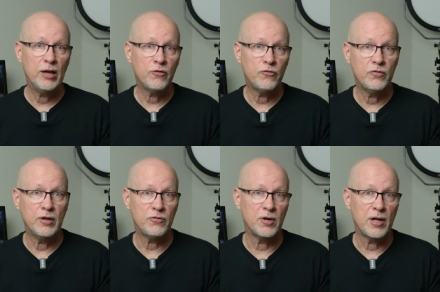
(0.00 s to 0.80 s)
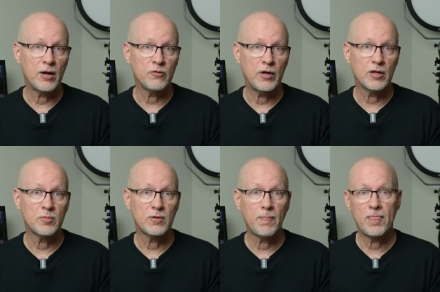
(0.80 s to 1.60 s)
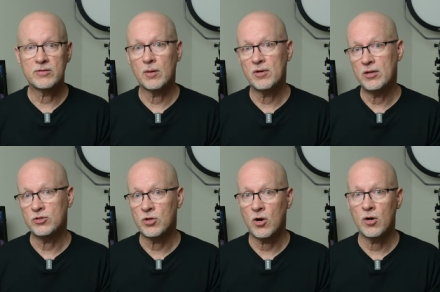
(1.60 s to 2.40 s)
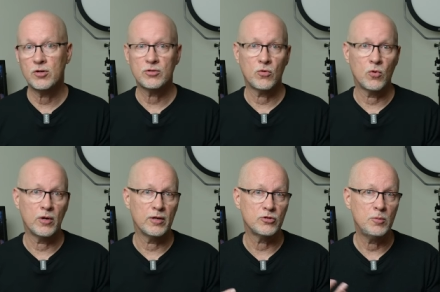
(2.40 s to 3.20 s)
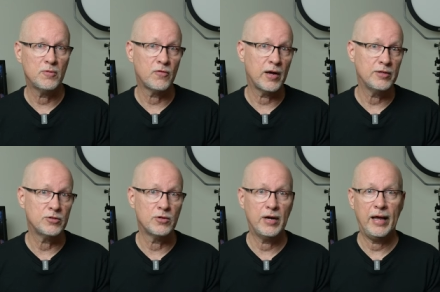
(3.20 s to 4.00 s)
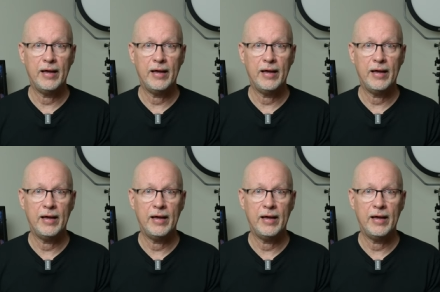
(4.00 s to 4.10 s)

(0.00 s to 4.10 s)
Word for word: If, if they're not available, somebody in charge or a supervisor,